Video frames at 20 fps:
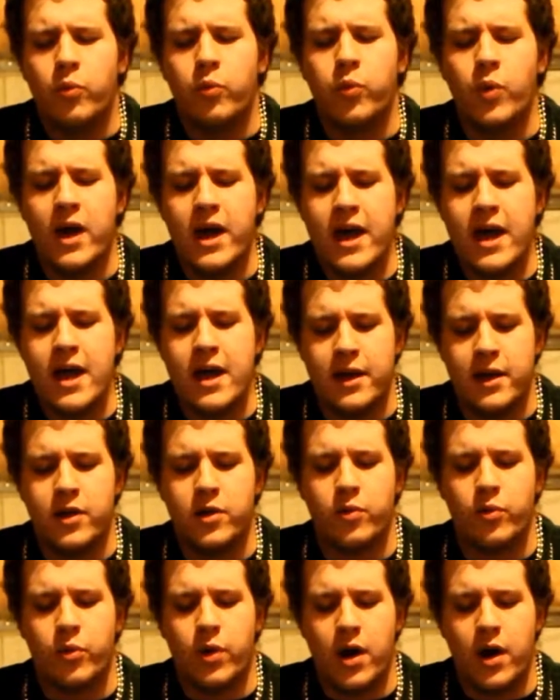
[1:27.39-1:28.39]
went
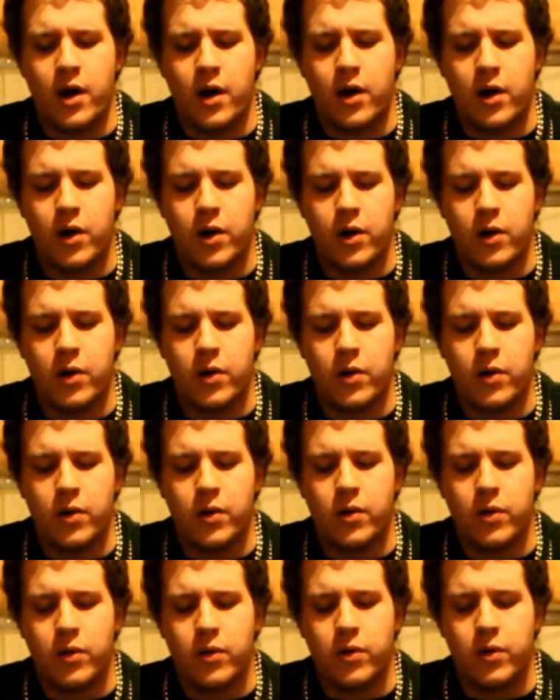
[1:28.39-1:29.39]

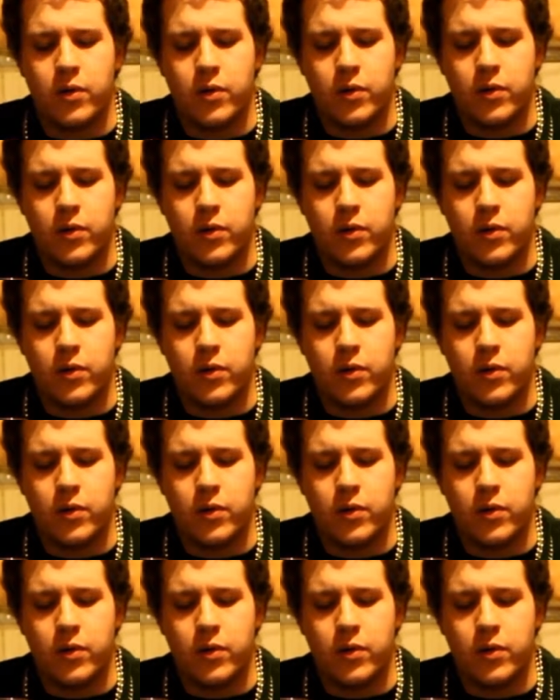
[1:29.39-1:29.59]
wrong.